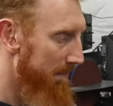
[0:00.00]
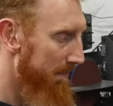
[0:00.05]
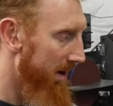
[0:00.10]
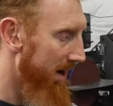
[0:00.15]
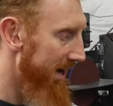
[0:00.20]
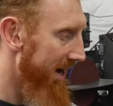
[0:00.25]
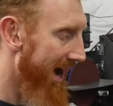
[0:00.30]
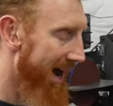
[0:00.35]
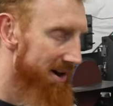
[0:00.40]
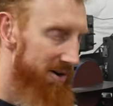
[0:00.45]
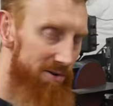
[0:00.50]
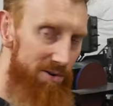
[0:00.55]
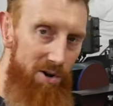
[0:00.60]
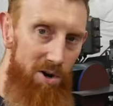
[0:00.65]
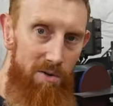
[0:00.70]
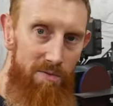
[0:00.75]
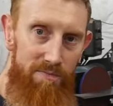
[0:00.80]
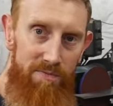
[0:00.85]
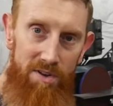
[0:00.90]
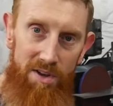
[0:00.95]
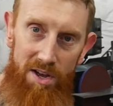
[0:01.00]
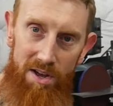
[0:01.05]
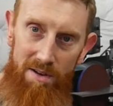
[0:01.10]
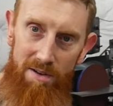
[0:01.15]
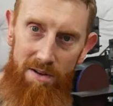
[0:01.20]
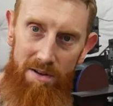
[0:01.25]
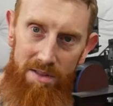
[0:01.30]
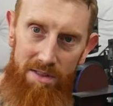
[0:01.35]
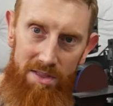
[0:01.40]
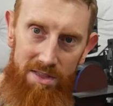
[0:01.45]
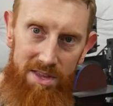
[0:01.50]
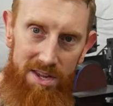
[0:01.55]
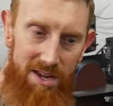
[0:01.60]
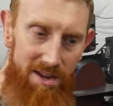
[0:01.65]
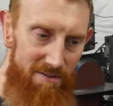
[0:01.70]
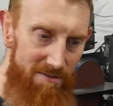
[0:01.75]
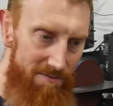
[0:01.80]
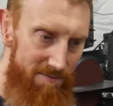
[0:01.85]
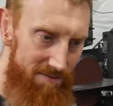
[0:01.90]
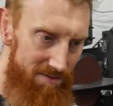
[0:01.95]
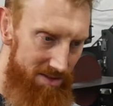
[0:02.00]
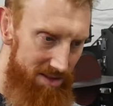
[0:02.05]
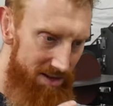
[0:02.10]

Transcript: but I don't know if the, the,